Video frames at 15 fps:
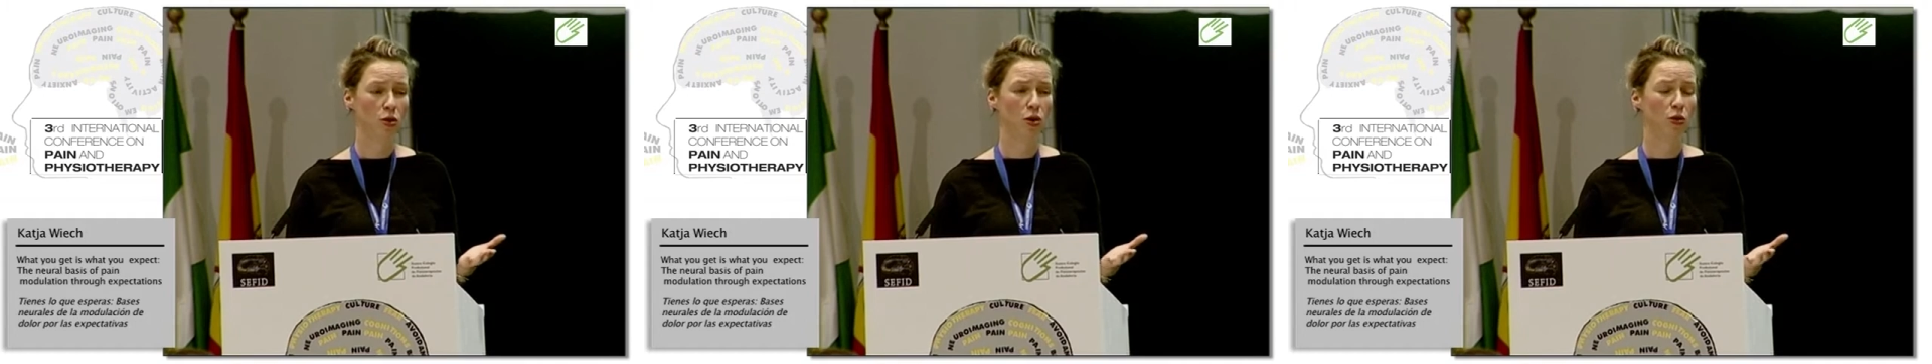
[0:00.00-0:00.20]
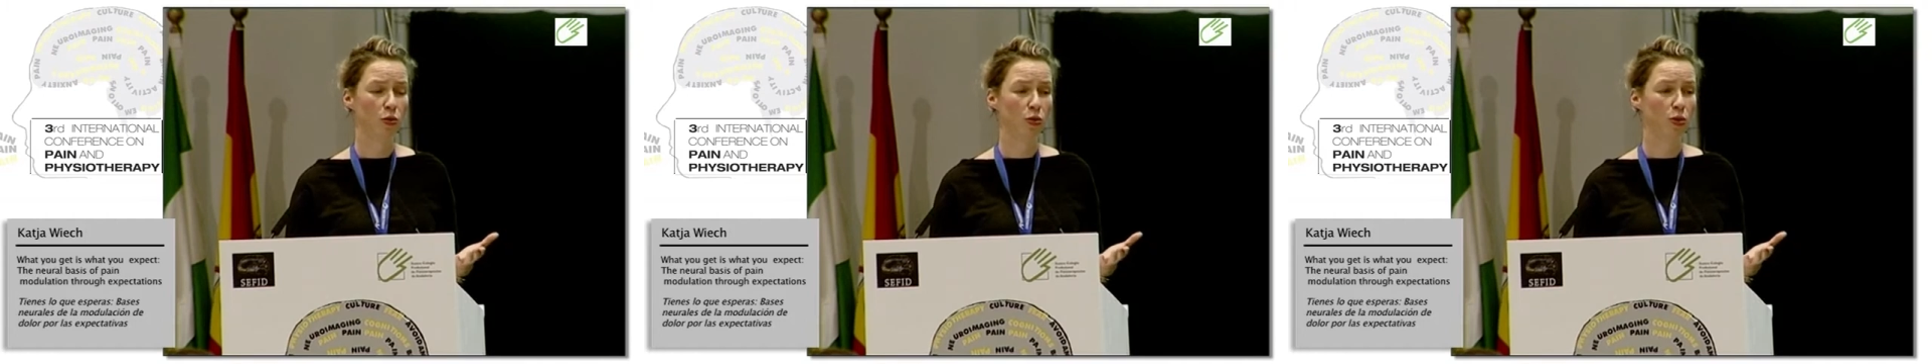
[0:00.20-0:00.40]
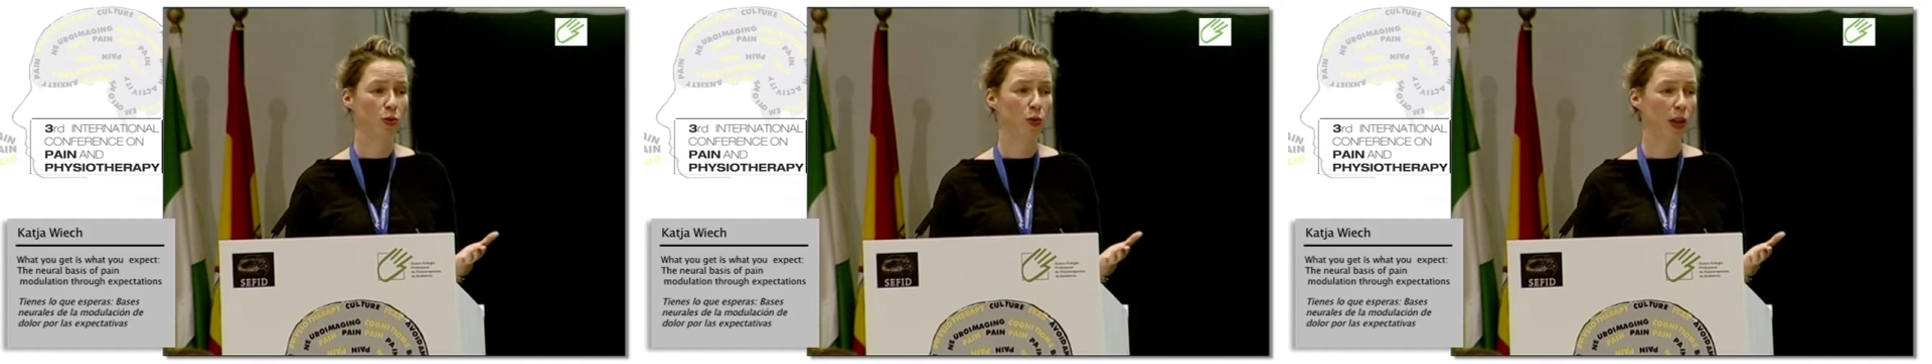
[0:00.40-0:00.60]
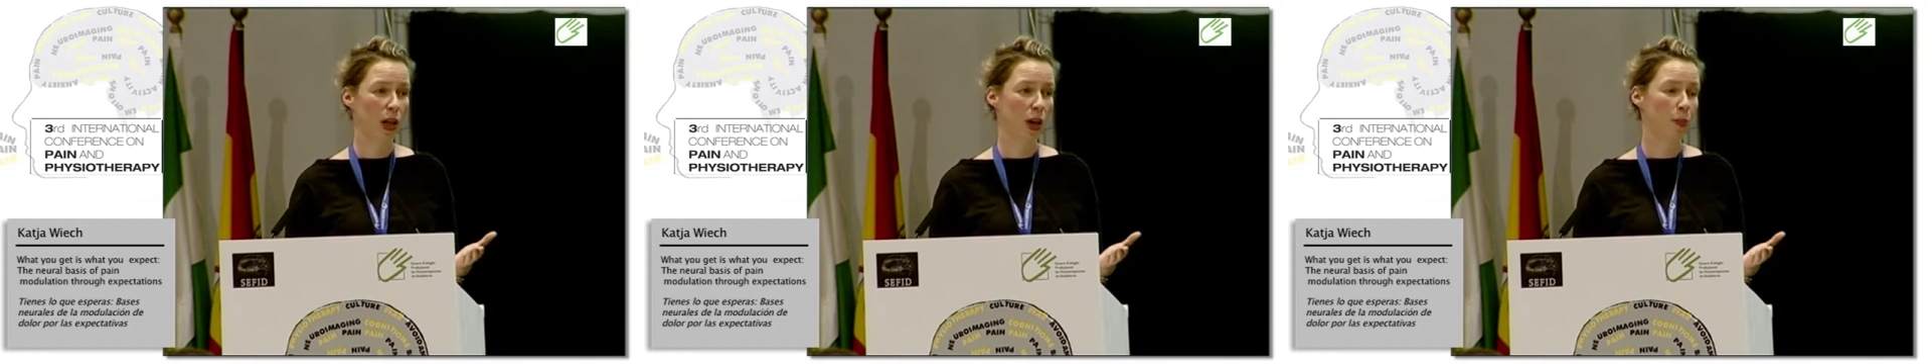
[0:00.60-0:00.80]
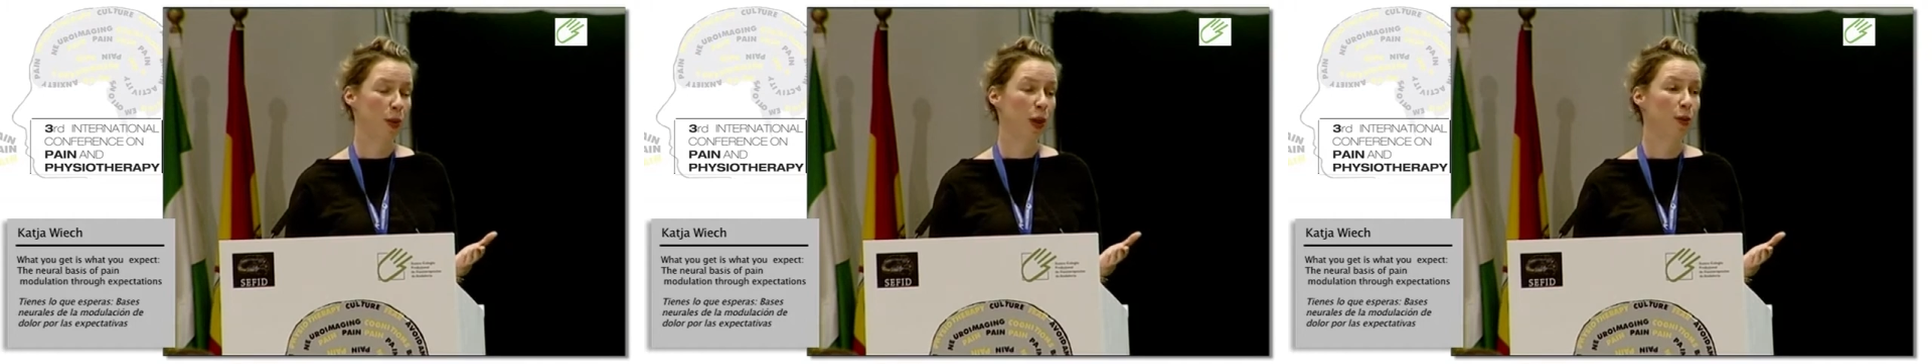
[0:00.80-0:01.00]
news? Well, there
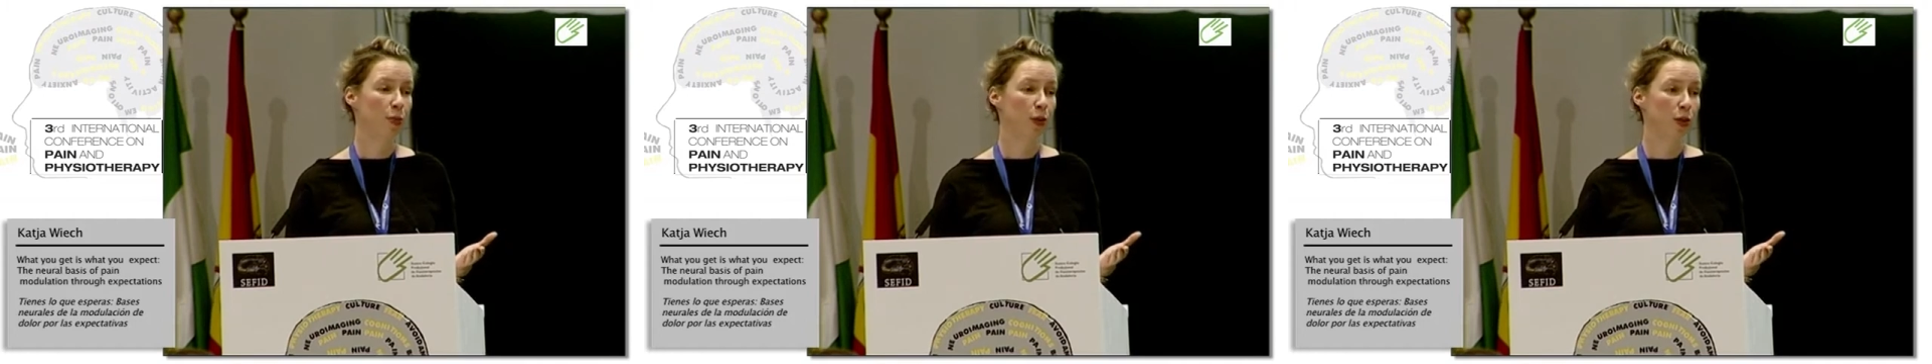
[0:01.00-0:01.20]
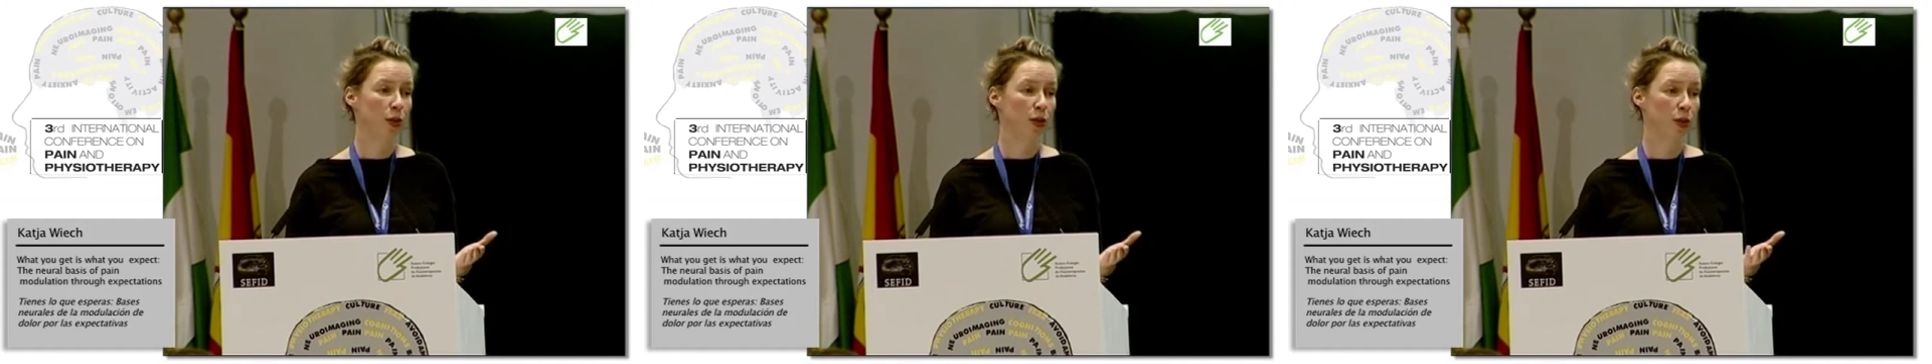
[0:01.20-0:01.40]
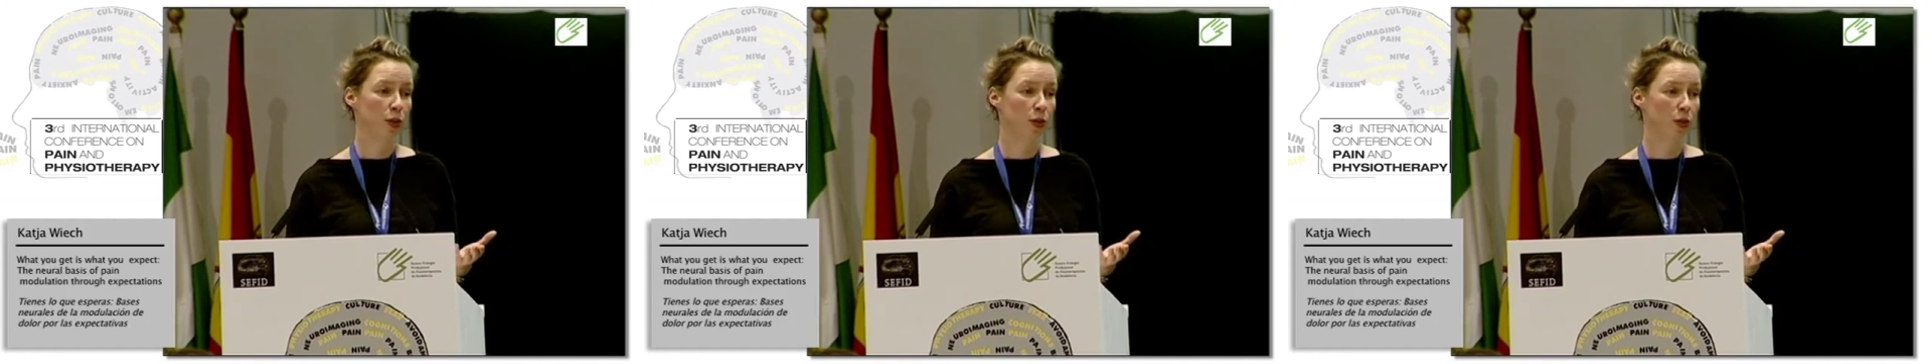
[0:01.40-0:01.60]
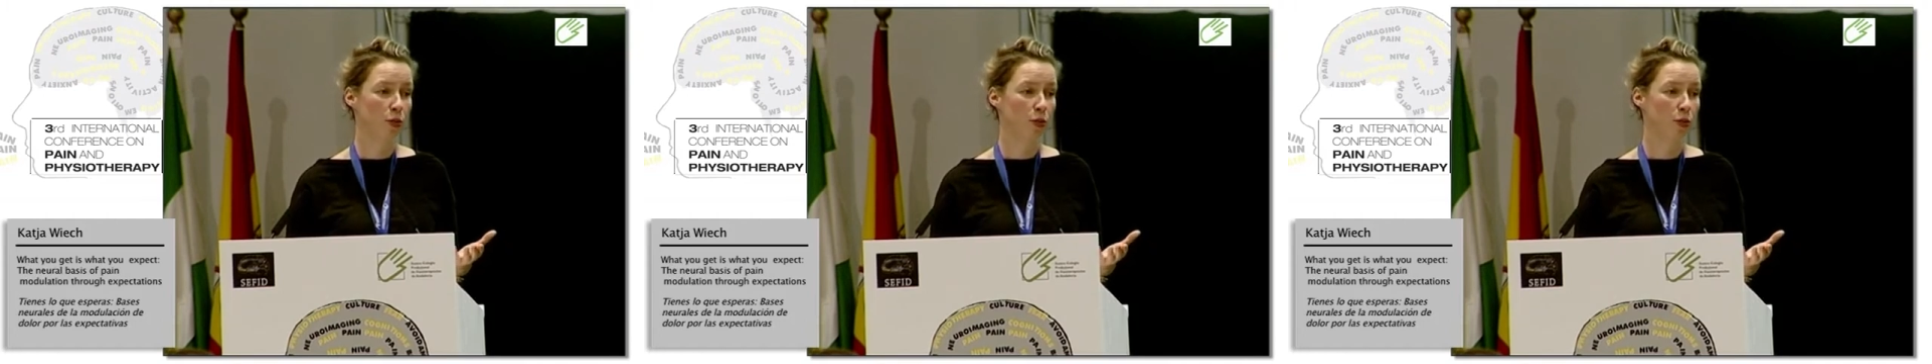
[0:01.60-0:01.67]
are people